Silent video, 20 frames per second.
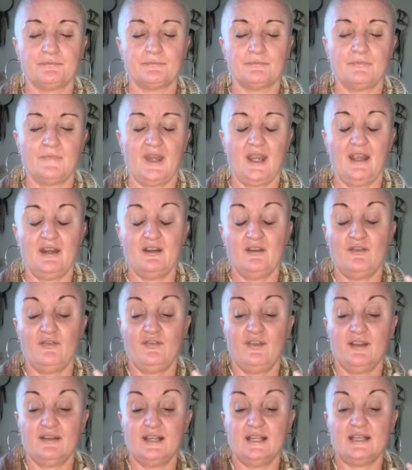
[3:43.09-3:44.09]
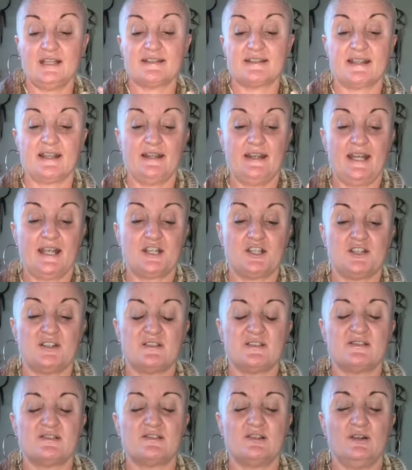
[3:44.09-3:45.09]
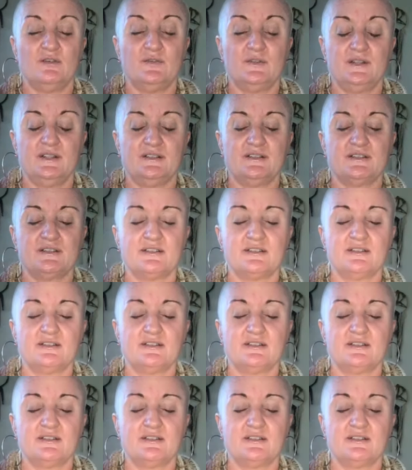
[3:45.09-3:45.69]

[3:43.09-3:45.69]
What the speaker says: and you're feeling this connection to softness.